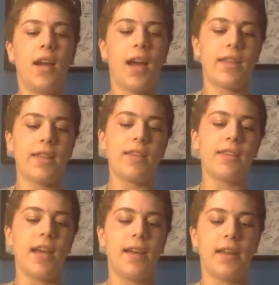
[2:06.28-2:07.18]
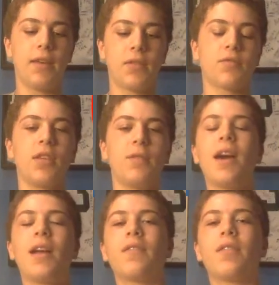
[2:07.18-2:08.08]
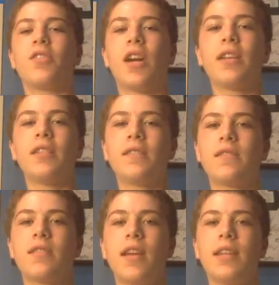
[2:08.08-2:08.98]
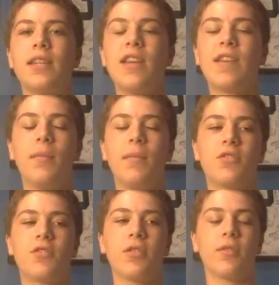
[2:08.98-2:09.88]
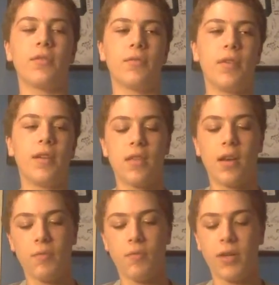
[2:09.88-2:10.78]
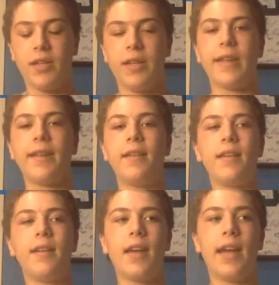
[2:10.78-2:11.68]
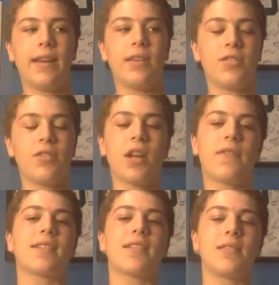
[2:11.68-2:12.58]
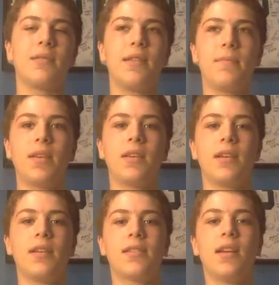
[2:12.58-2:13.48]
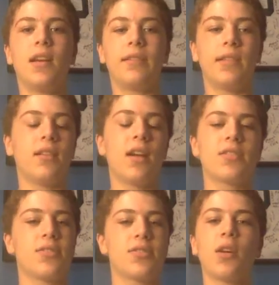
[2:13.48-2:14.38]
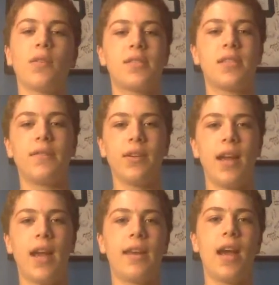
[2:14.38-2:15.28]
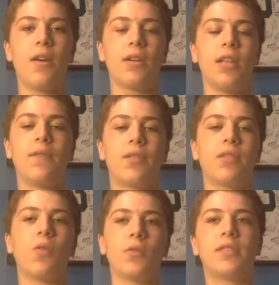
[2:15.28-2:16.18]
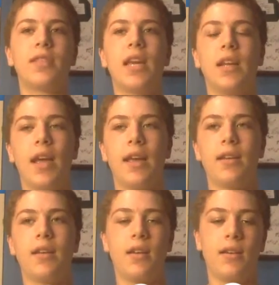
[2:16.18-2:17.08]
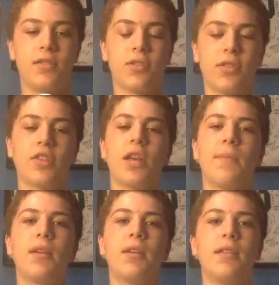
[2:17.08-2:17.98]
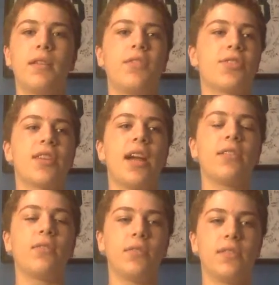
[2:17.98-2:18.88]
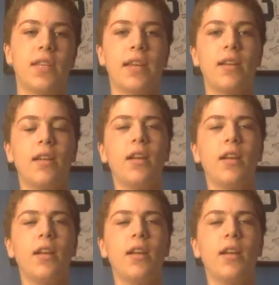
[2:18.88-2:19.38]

I think that it was really bad for the Giants, and Dave Gettleman should have rethought what he did, and he should not have accepted it because they lost their star receiver and now are left with Golden Tate and Sterling Shepard. They just signed Golden Tate